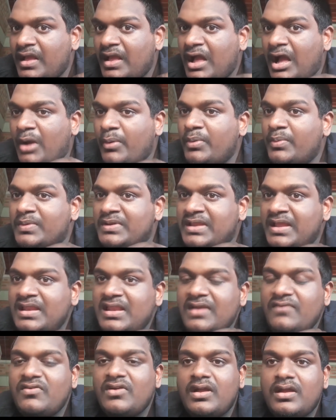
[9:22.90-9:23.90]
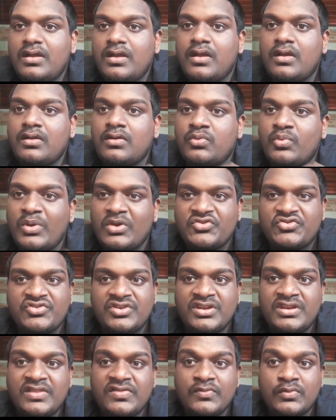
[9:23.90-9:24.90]
However, they never
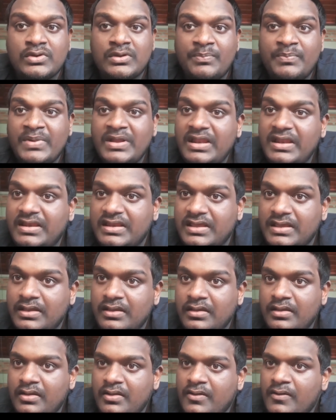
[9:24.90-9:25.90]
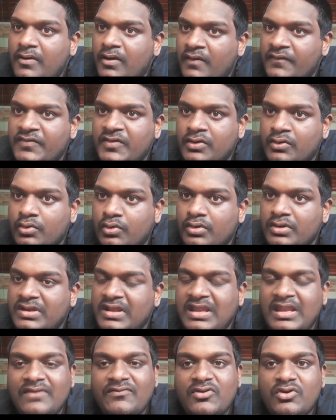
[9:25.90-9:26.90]
questioned the suitability of the court.
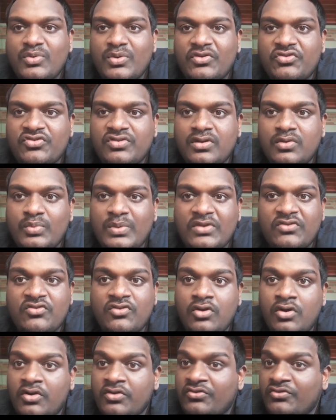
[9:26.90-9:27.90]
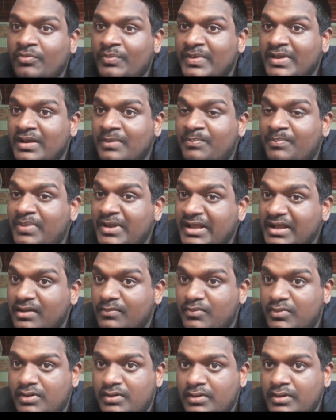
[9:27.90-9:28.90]
They never questioned which law should be
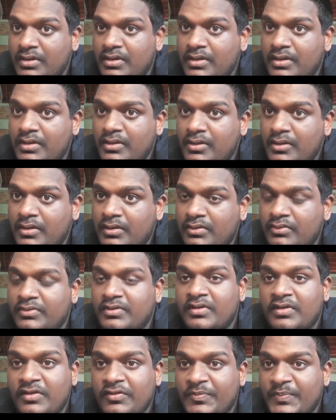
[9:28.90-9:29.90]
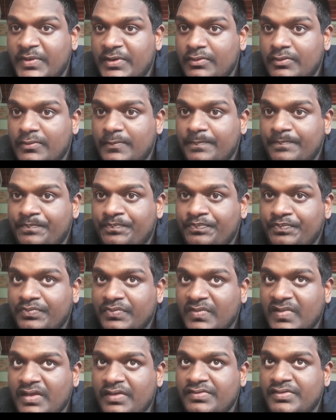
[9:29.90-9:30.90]
applicable to the dispute.
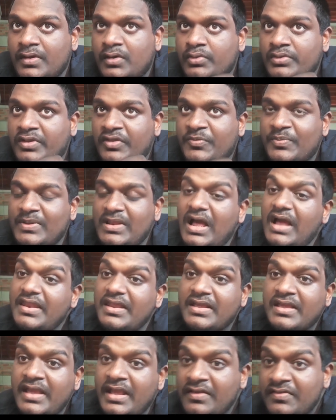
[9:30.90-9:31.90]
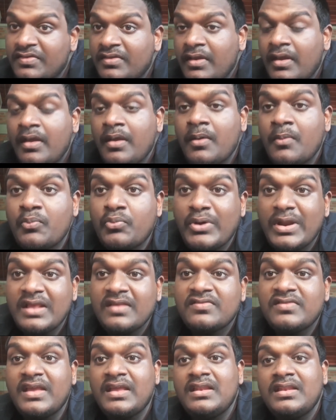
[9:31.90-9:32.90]
So the Vivendra case
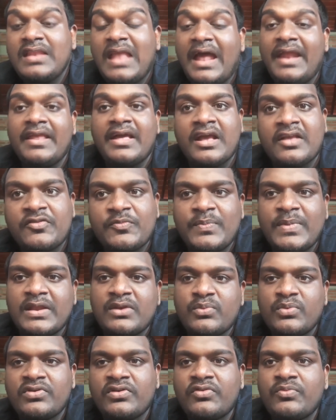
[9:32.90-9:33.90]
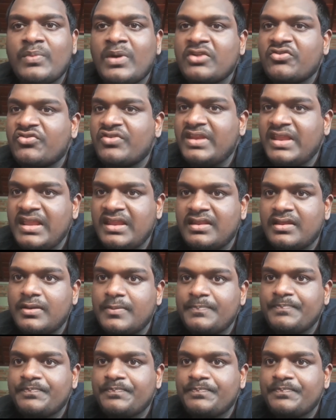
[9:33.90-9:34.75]
brings in that aspect which is much needed,